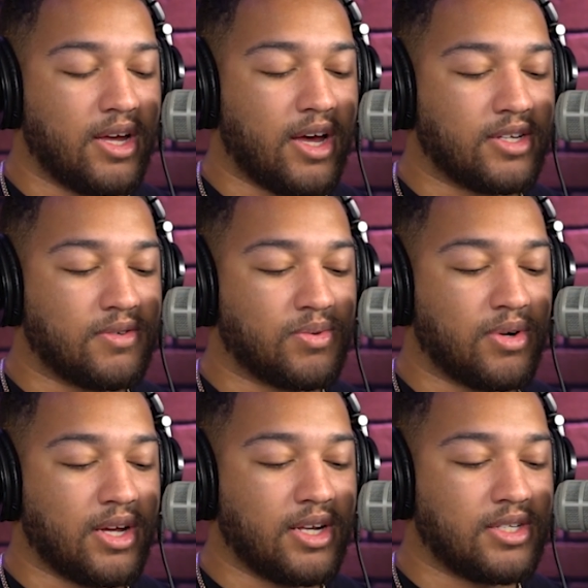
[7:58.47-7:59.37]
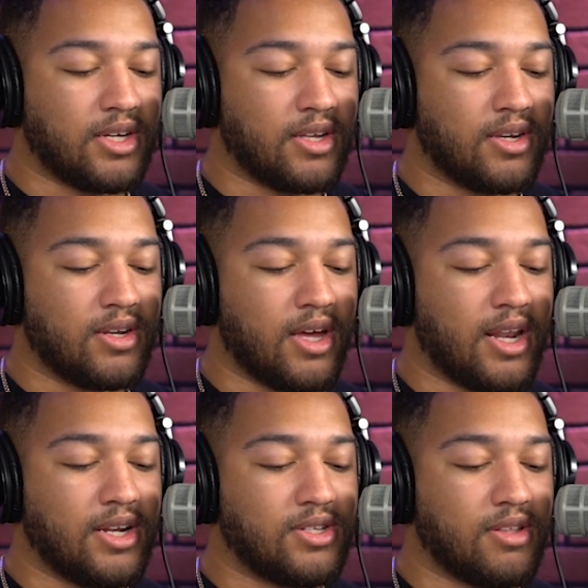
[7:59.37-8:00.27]
as of 2018
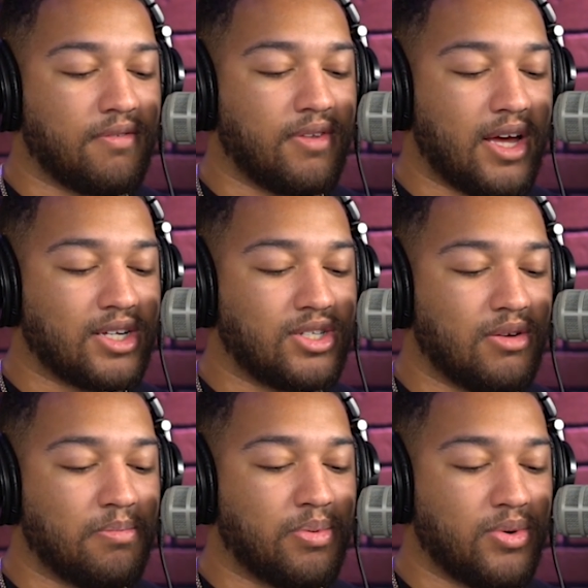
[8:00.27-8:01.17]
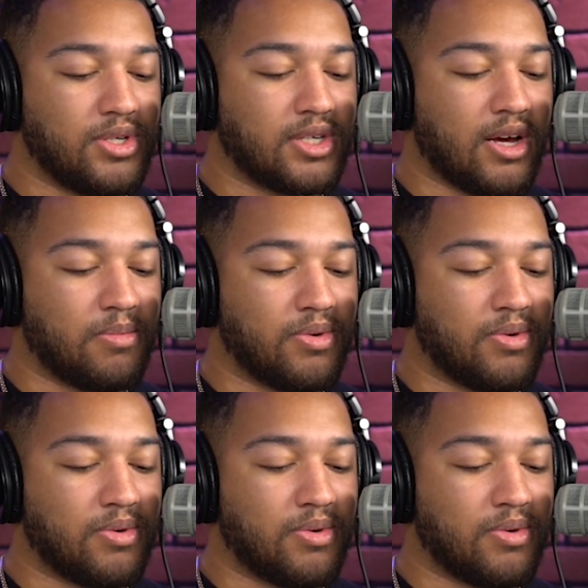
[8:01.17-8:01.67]
and into the flagship Boy Scout